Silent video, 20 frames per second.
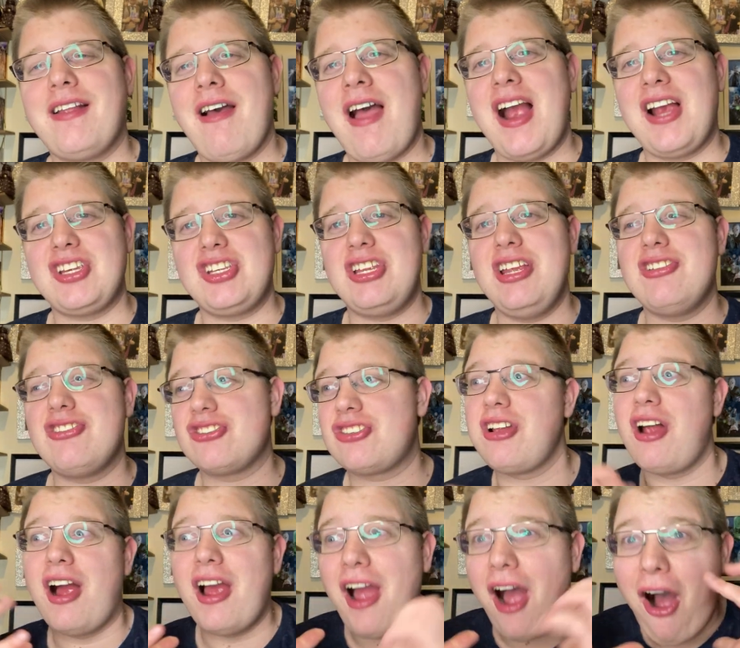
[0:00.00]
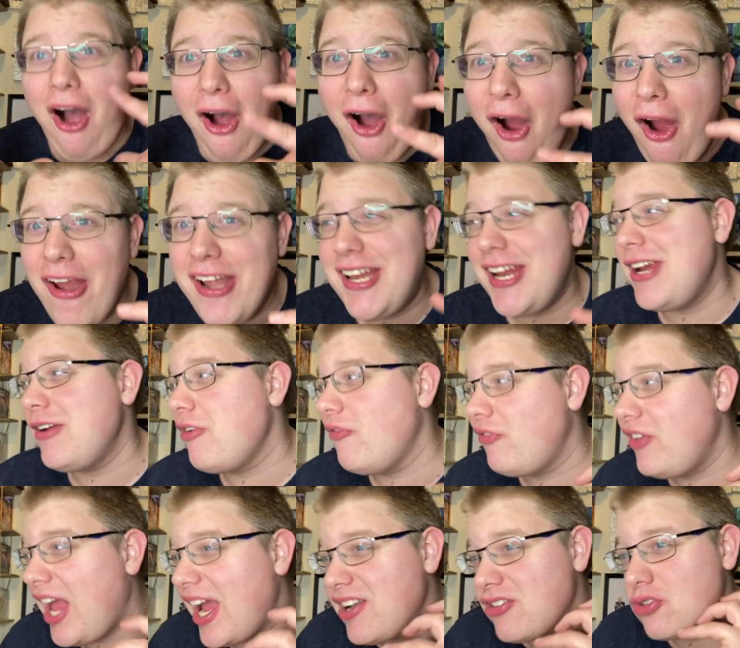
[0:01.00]
They're actually just like hiding
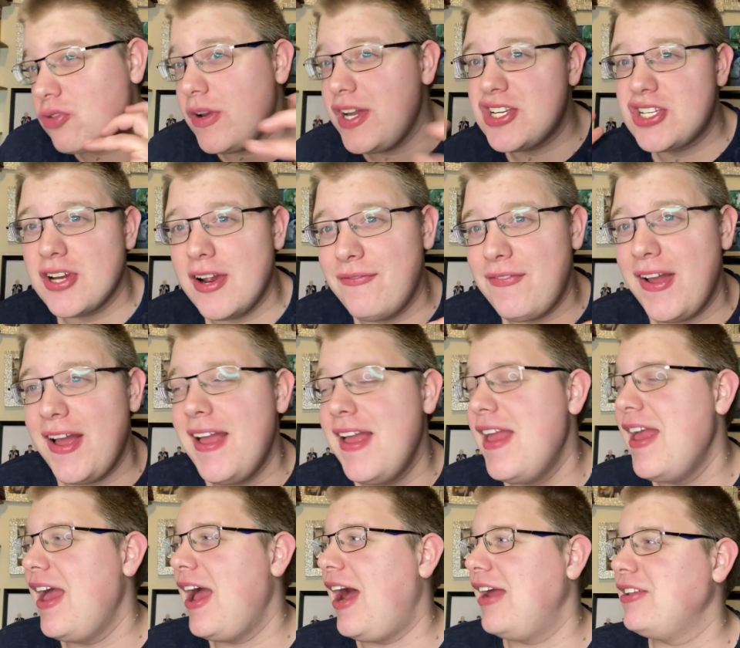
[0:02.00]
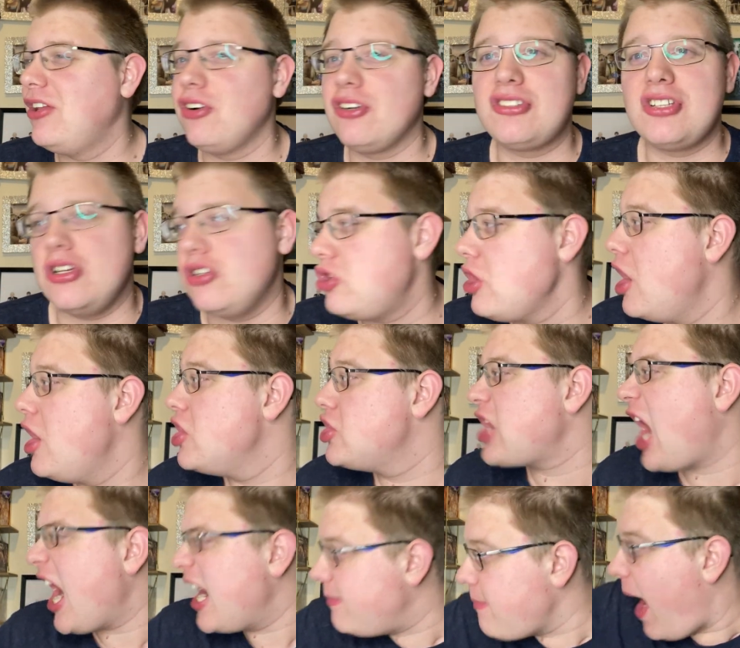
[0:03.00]
next to each other. And the Doctor goes,
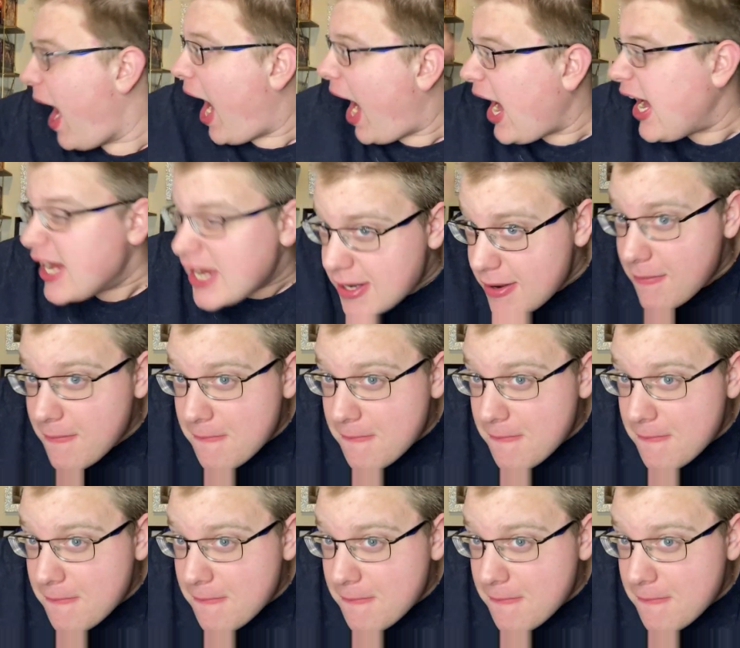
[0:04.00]
"Jamie."